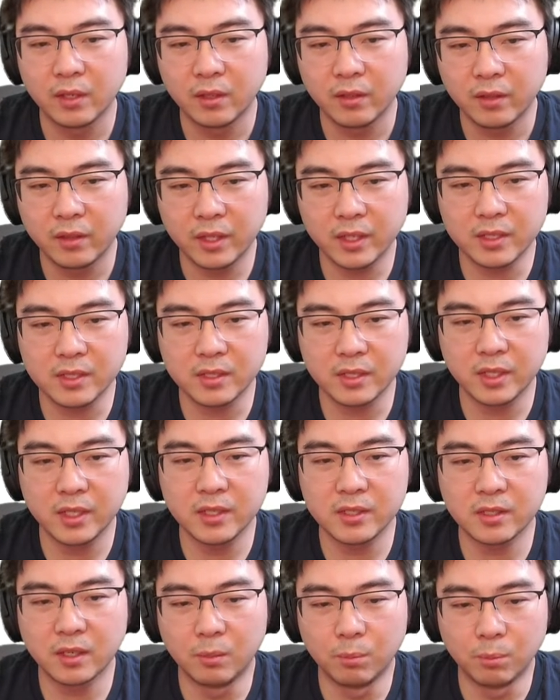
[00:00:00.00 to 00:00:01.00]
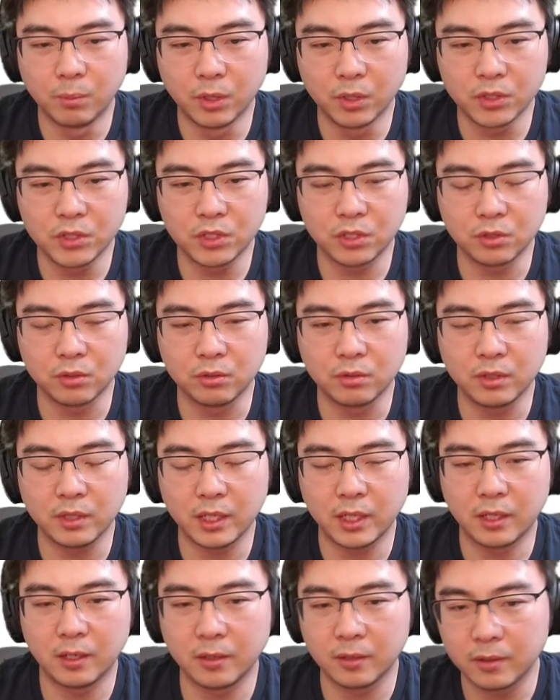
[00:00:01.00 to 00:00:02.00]
This is a module
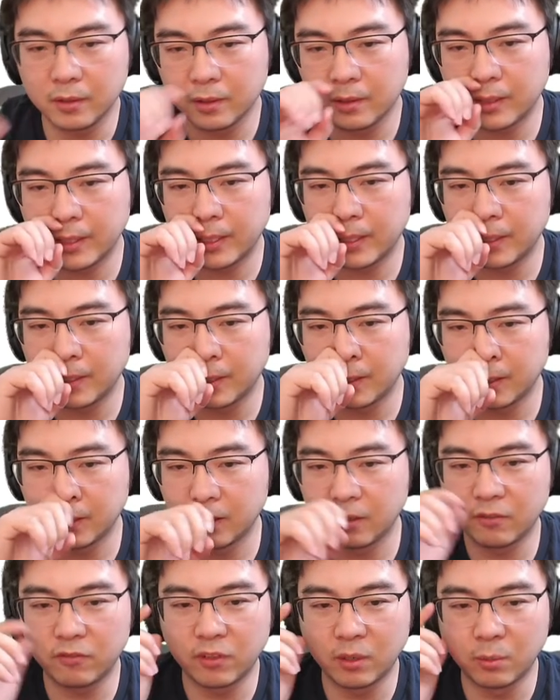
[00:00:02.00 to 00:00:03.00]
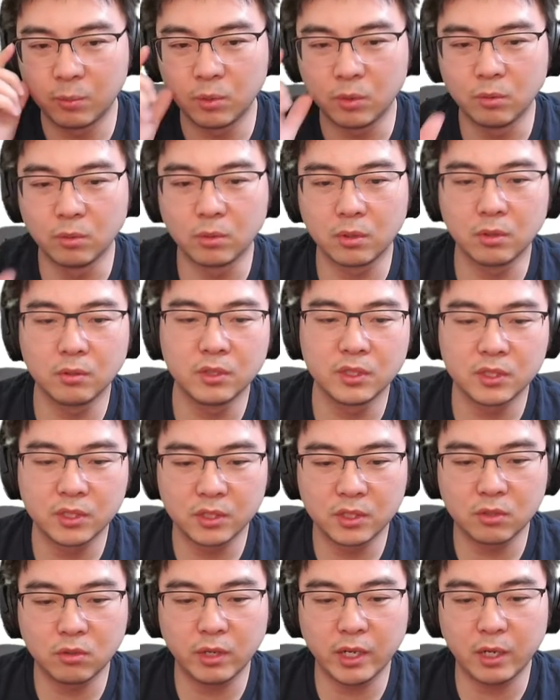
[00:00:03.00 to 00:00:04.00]
that from Google, so
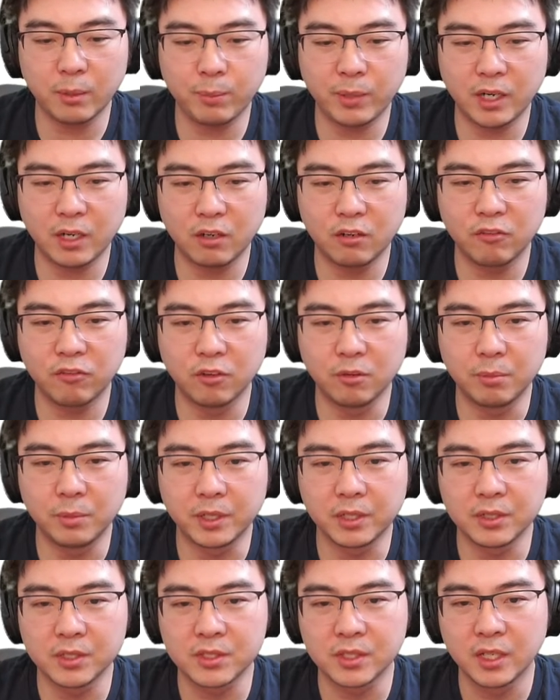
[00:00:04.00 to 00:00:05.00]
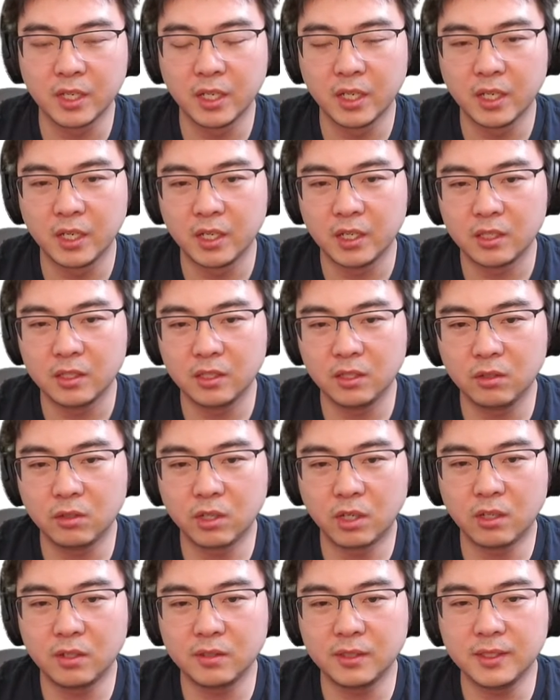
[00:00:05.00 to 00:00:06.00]
it's quite powerful because you
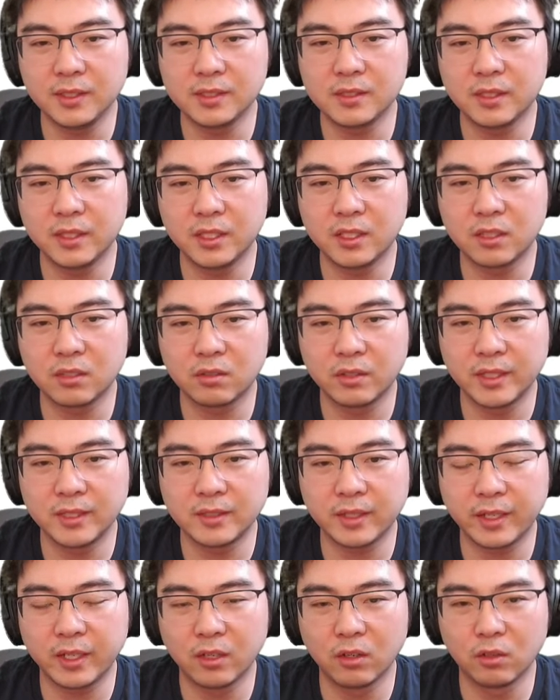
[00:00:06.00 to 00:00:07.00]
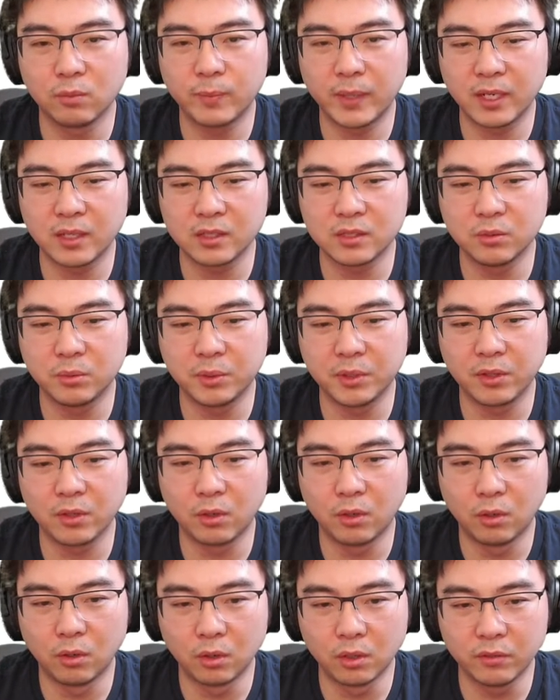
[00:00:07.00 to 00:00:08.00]
can't easily create a load balancer with
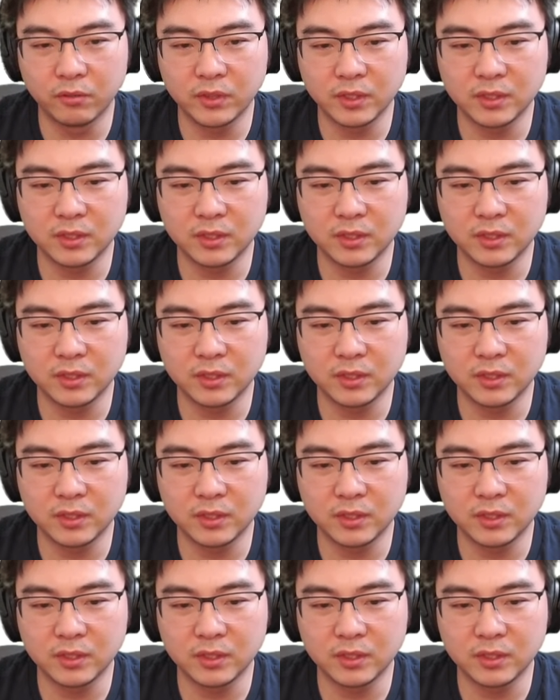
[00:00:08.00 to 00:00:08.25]
all of these